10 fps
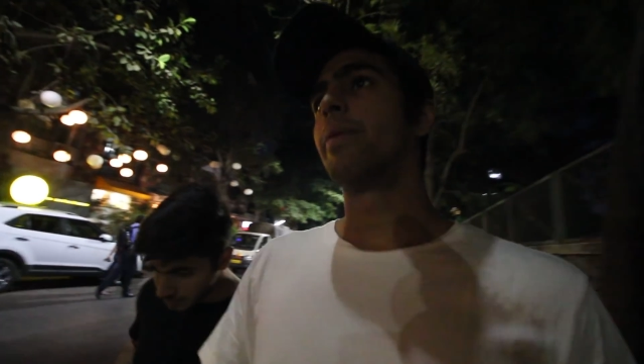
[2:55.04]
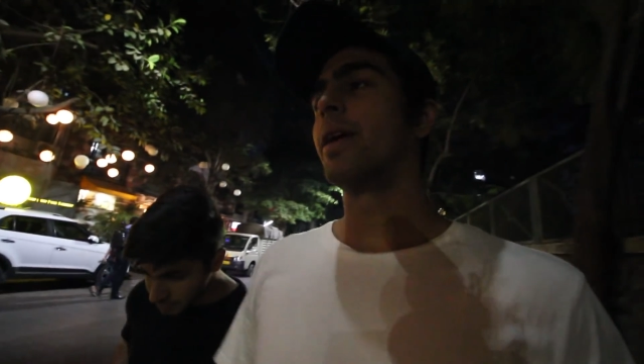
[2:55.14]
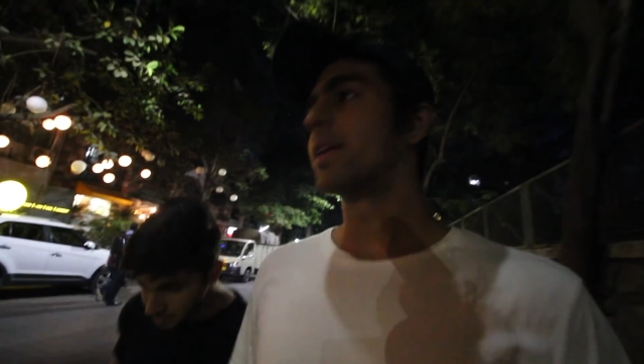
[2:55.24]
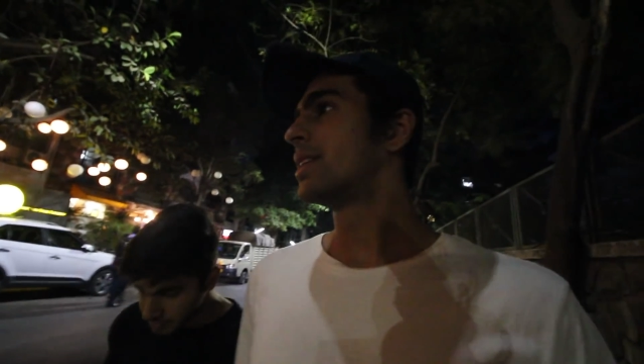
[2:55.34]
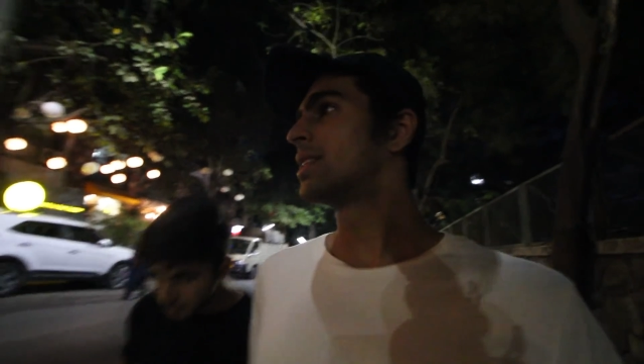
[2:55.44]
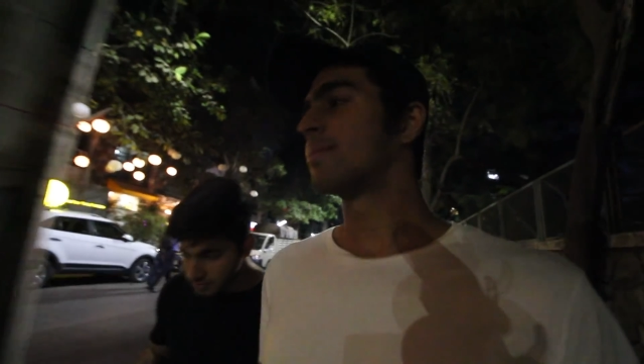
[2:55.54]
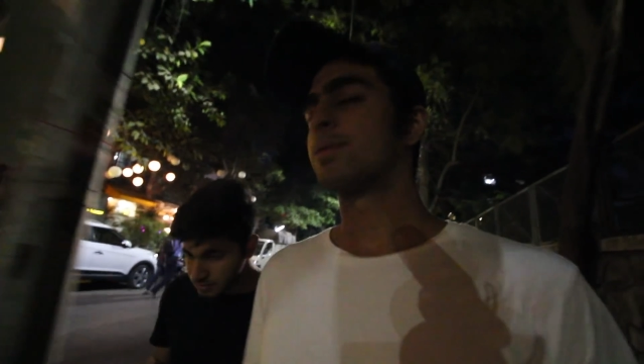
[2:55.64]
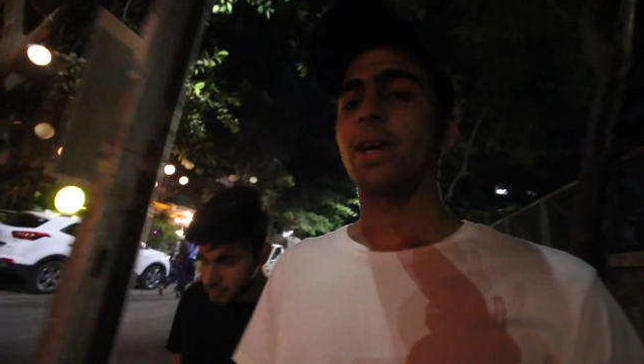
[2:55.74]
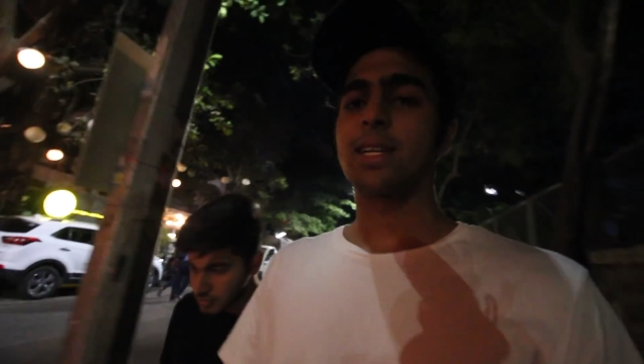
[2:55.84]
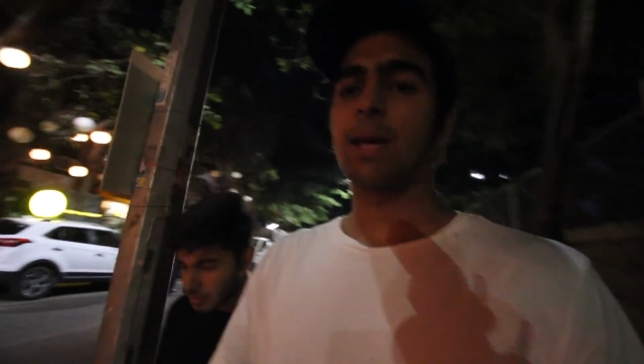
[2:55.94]
But he seems
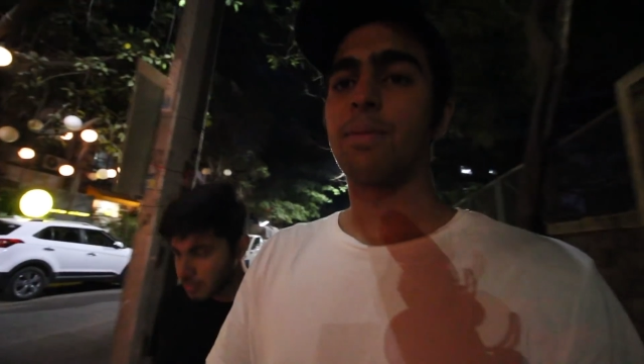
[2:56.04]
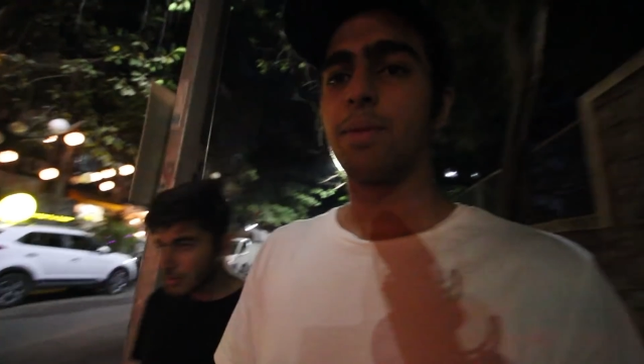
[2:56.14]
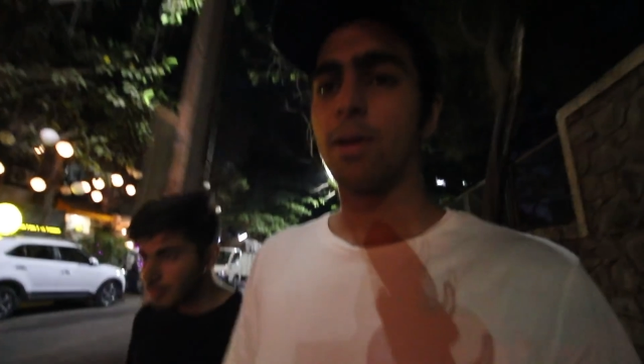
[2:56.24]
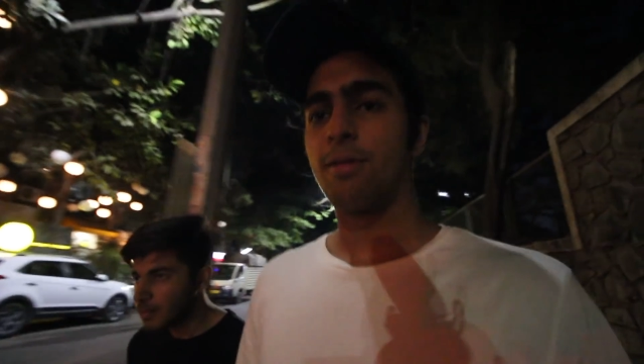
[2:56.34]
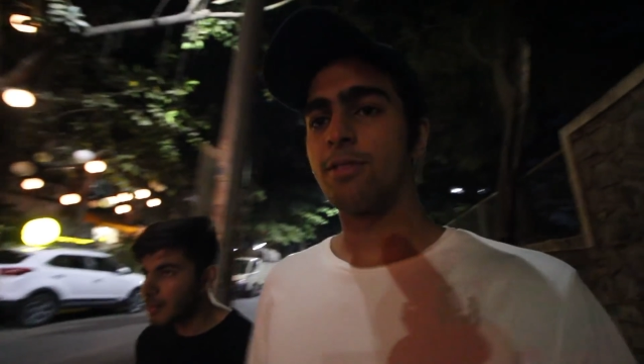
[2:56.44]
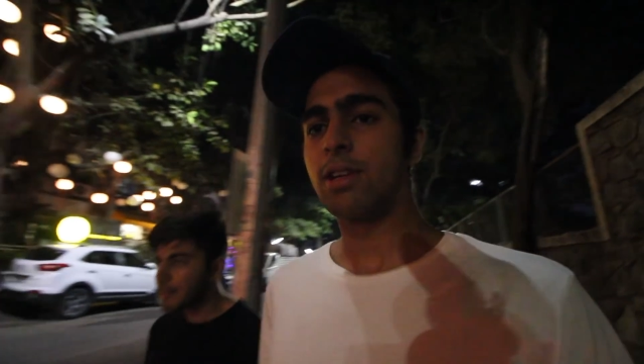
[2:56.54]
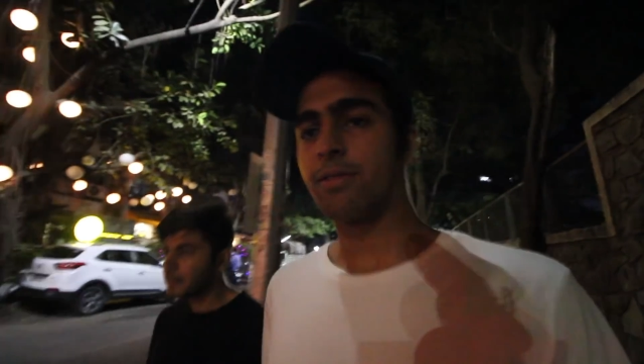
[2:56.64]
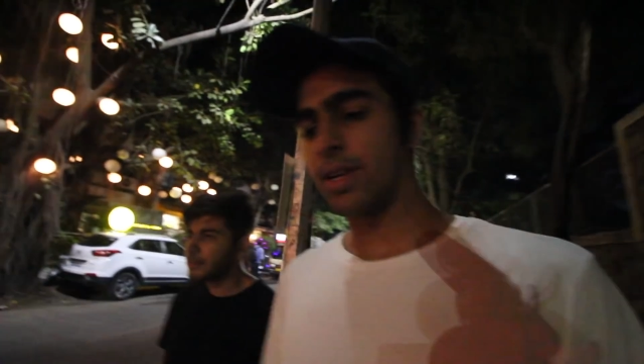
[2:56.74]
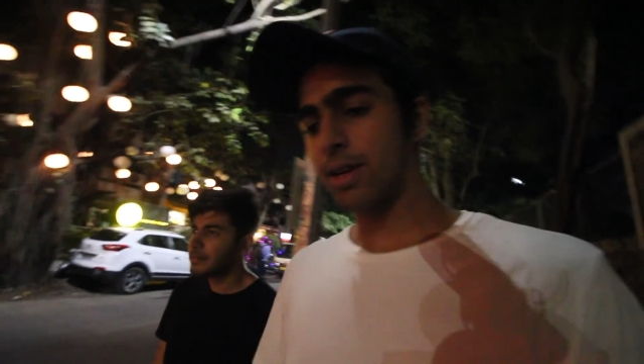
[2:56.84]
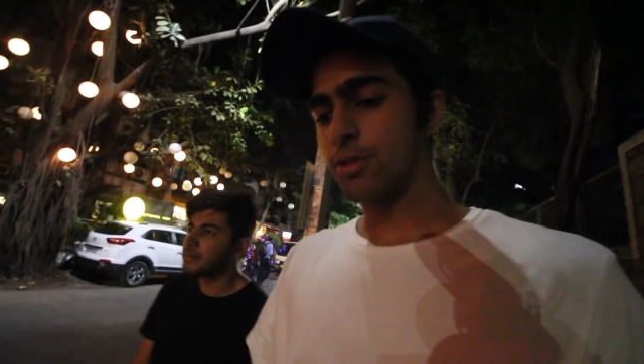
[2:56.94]
quite capable of
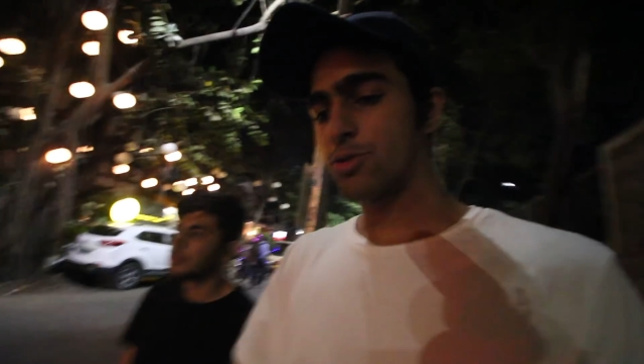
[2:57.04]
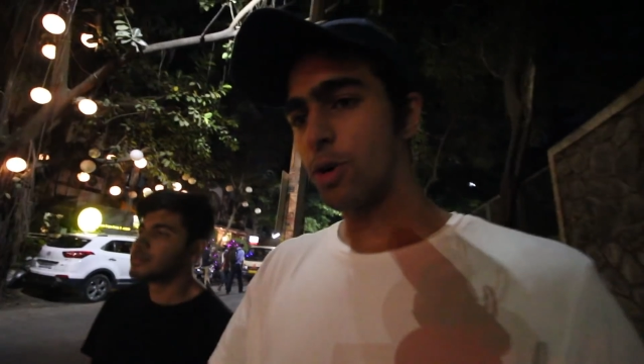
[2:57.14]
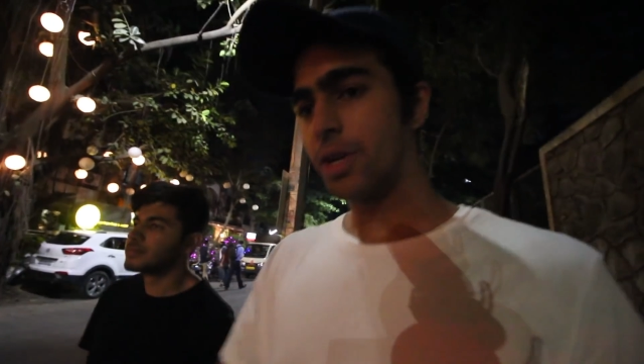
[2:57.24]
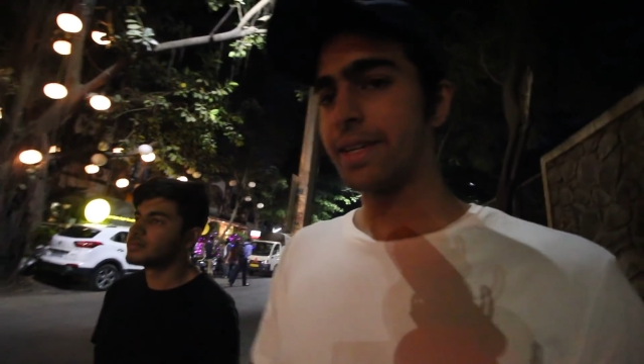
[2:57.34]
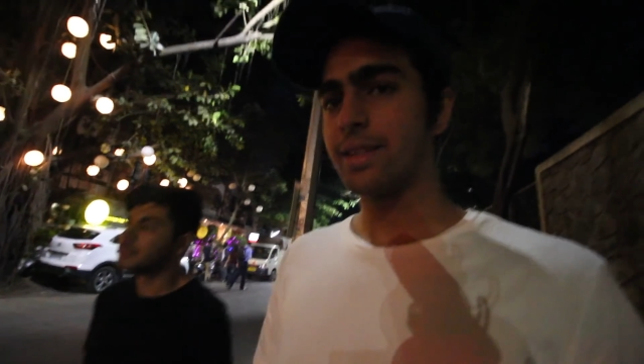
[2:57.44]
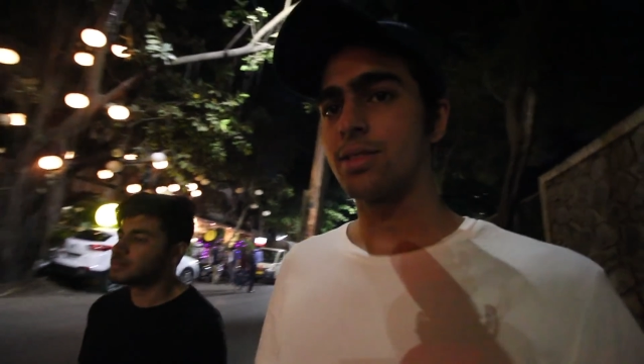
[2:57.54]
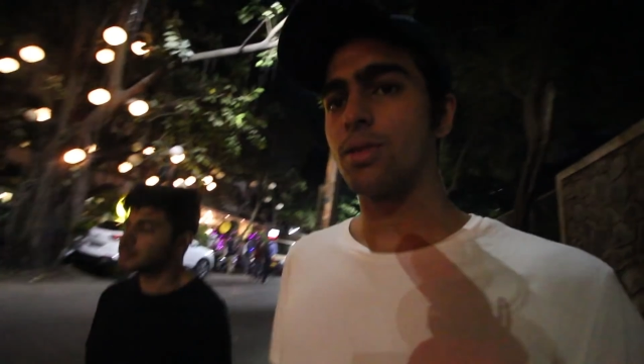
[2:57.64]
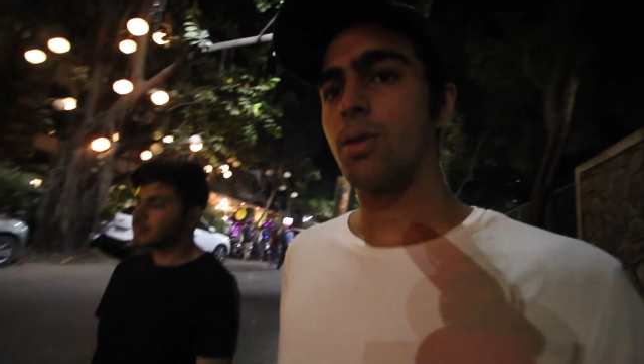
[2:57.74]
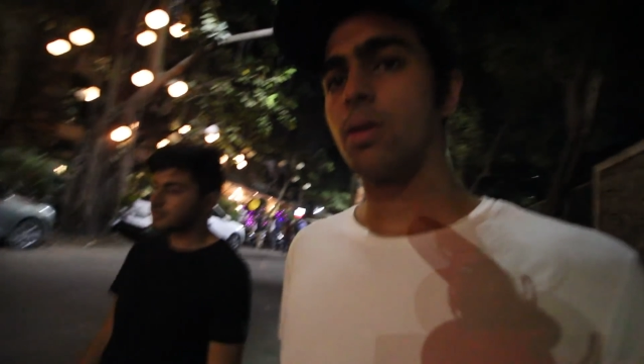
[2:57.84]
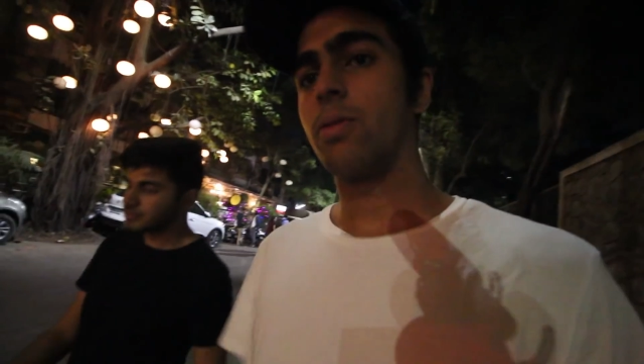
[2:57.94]
delivering good quality,
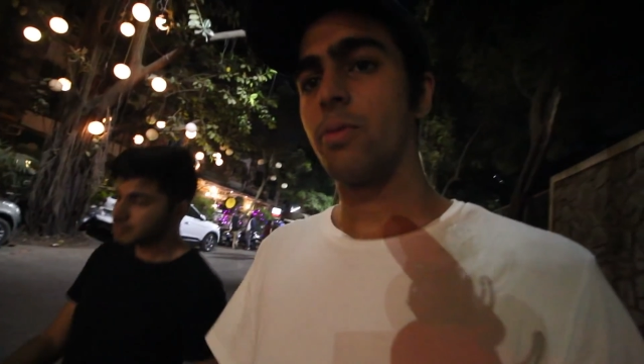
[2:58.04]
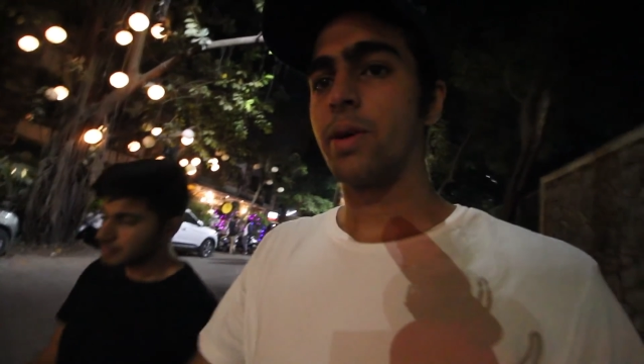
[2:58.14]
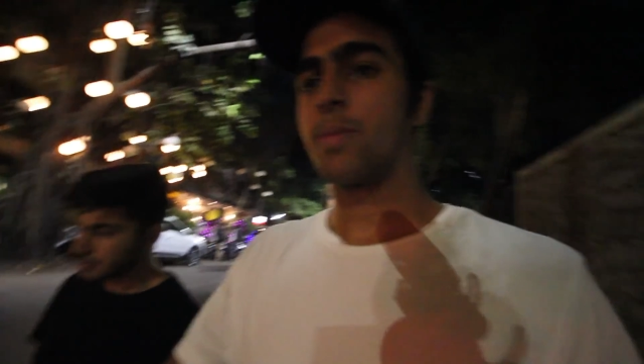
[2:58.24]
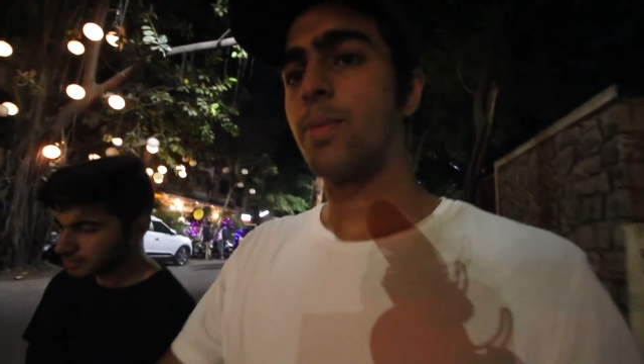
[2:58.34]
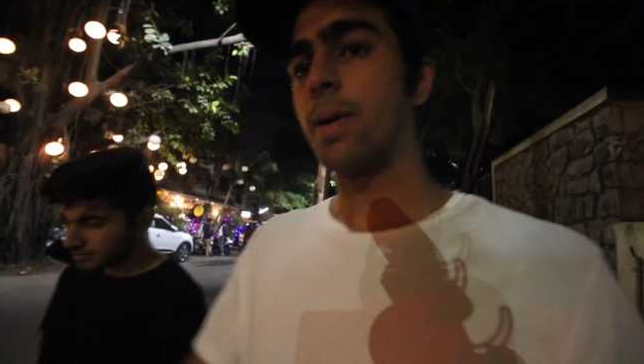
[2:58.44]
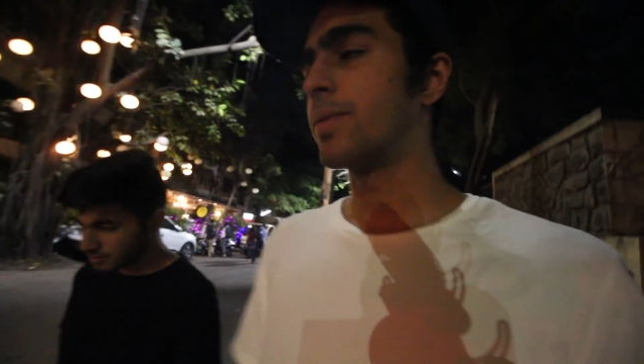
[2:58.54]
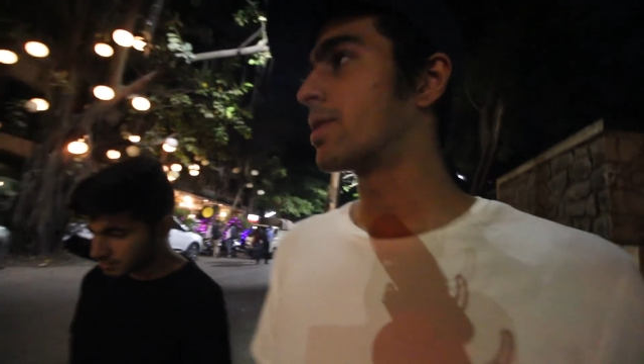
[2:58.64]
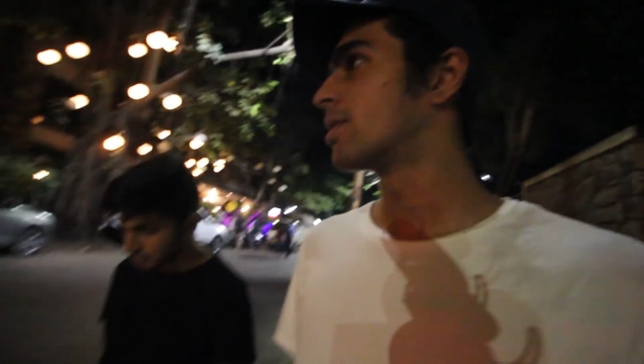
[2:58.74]
so we're pumped.